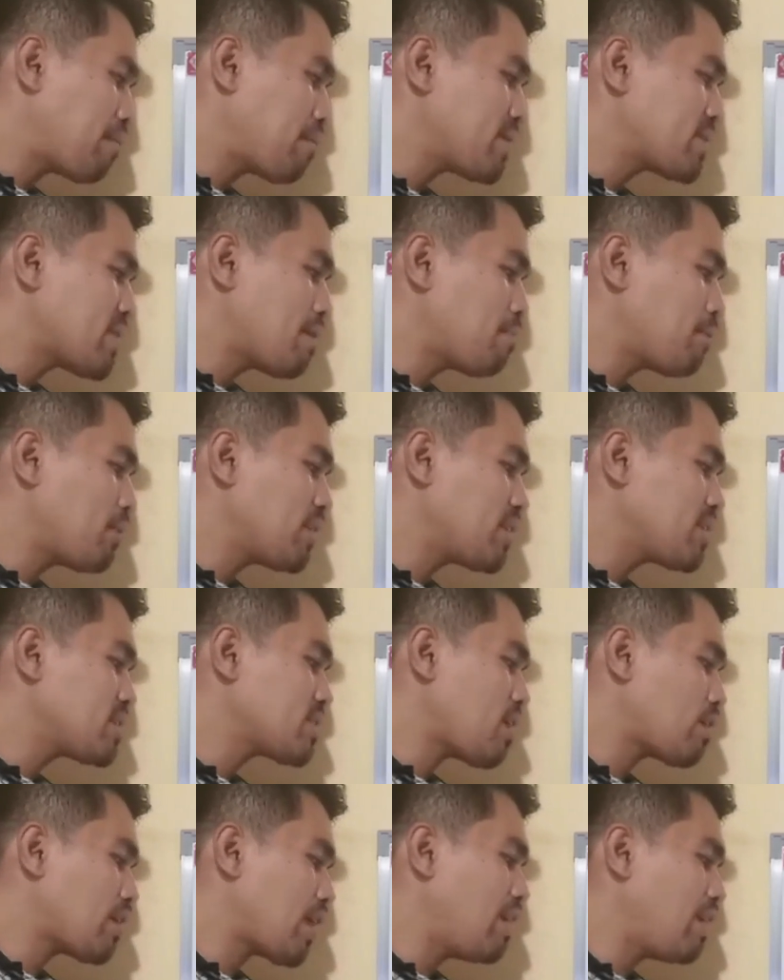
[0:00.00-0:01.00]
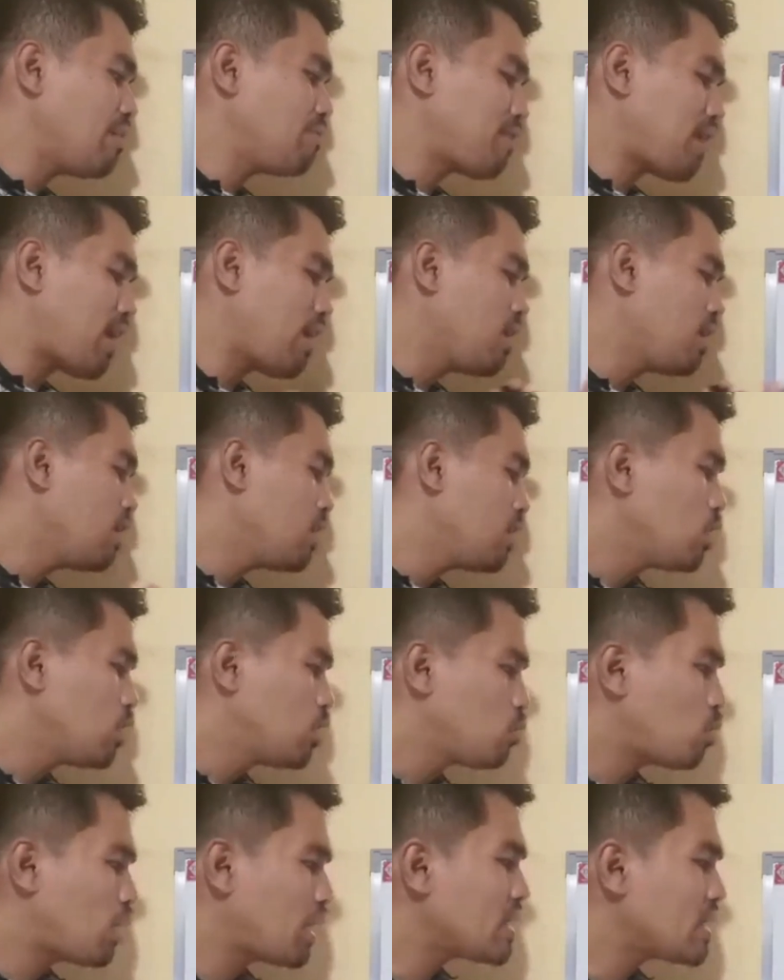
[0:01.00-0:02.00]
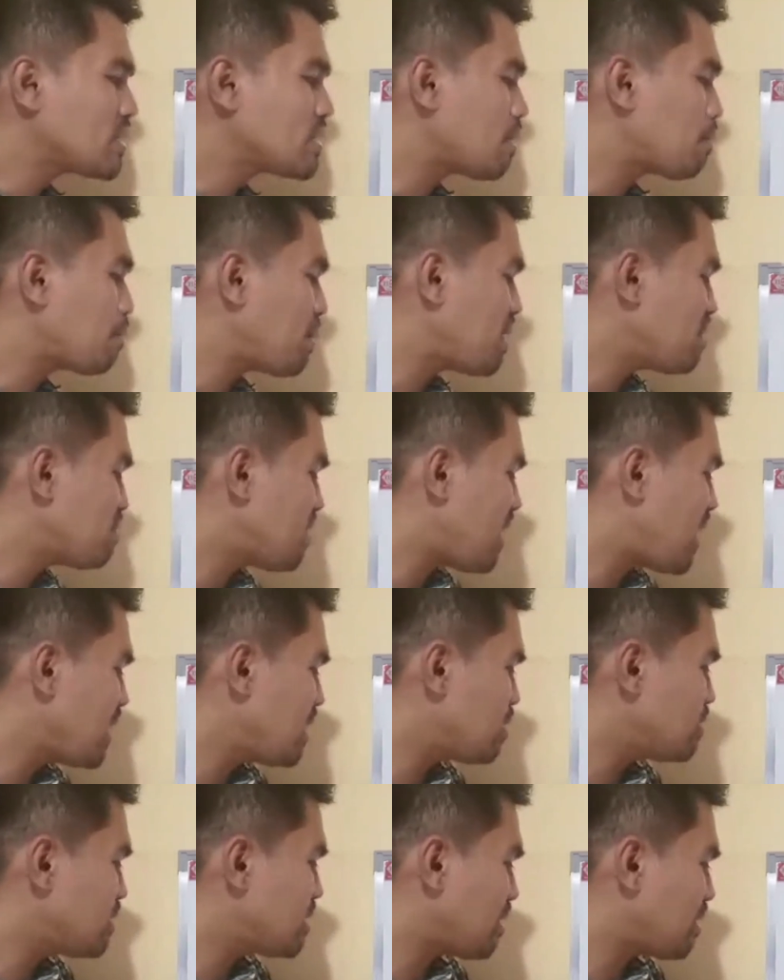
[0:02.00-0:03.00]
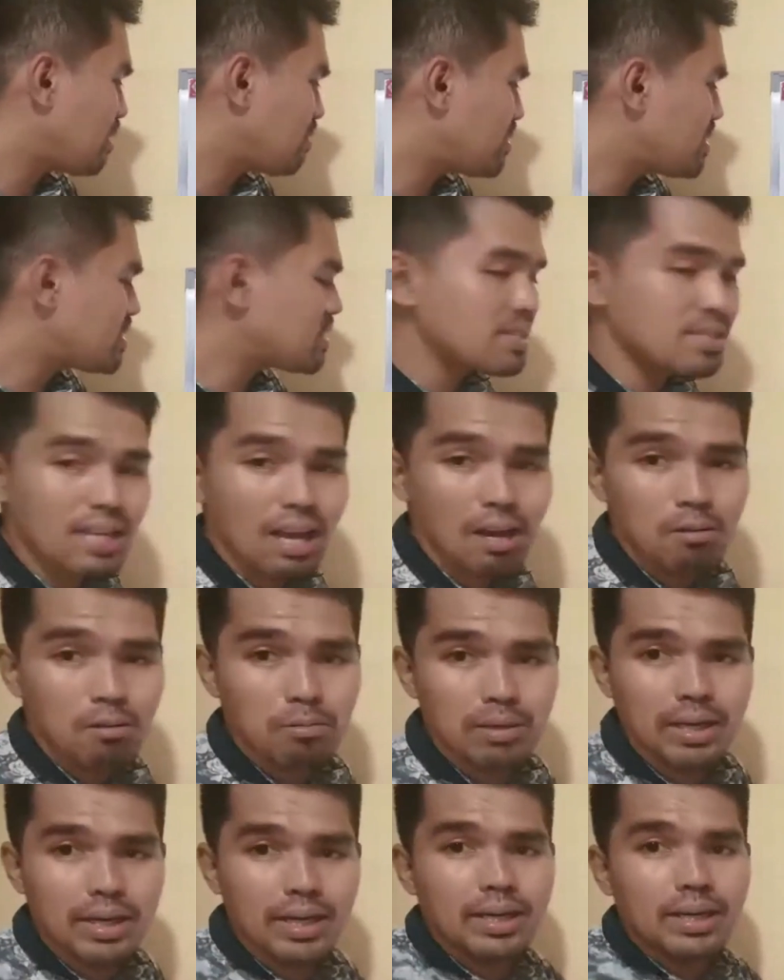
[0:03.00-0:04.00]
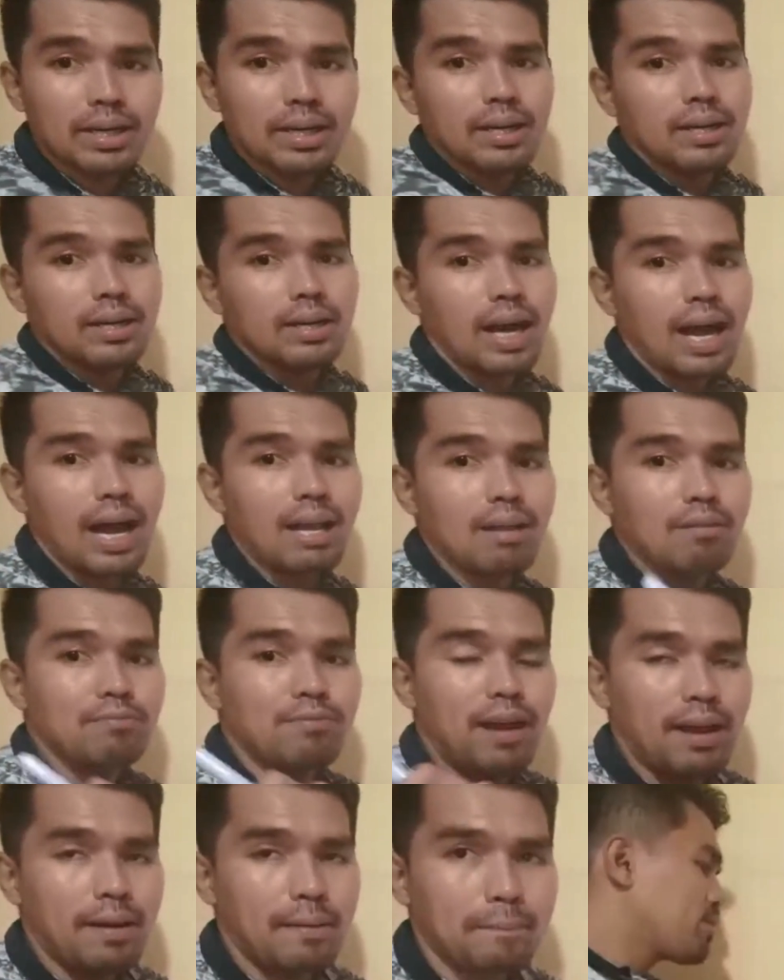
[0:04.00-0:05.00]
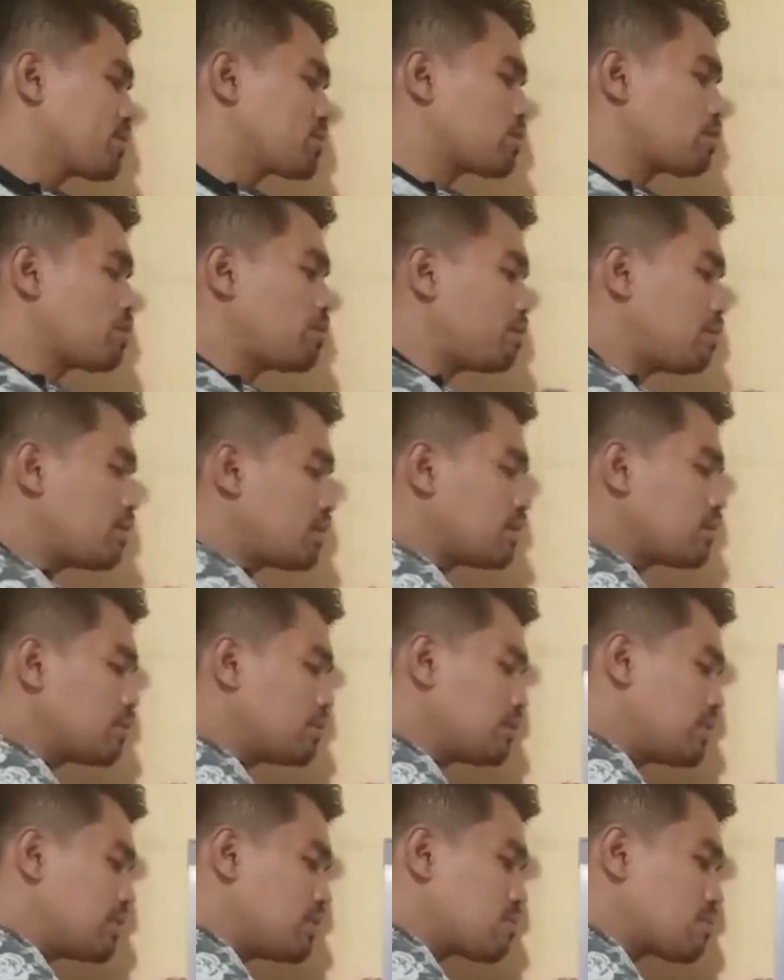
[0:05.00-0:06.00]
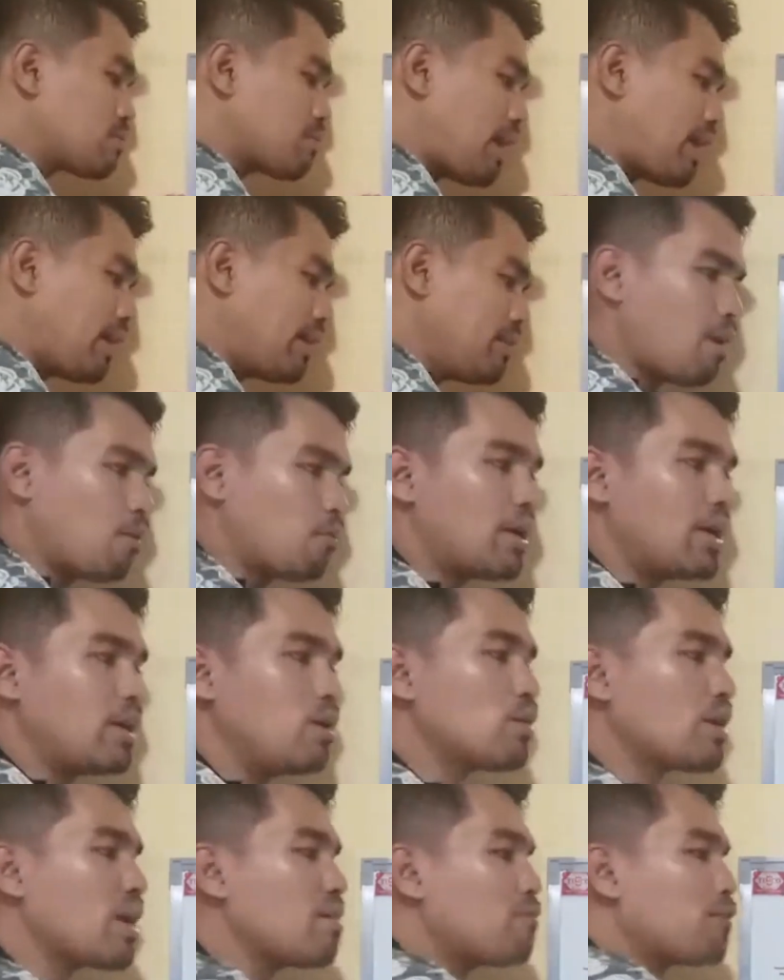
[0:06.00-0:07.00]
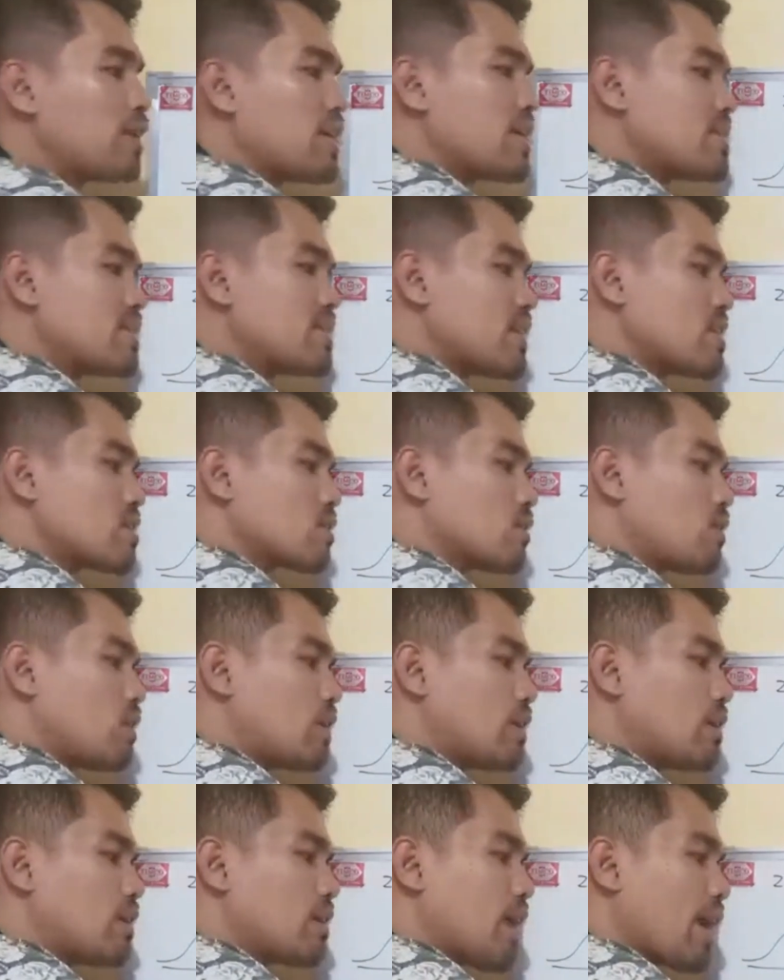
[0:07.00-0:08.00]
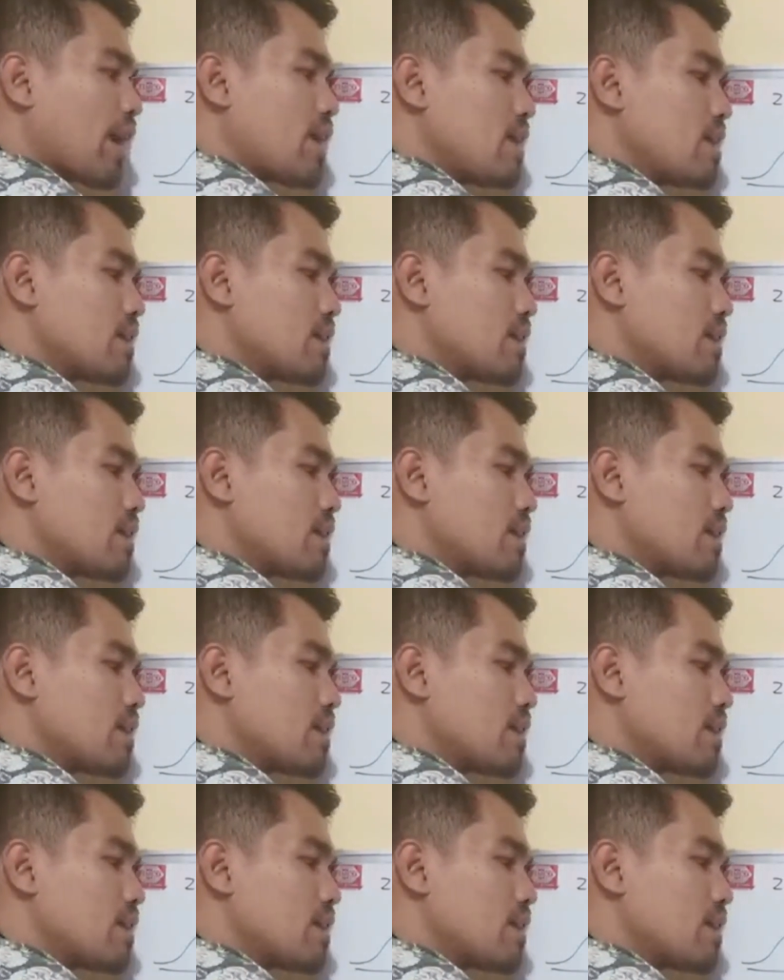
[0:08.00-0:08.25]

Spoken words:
Example, this is our alpha. What is the p-value now if this is our alpha? So we will do this one. We're looking for the z-score, okay?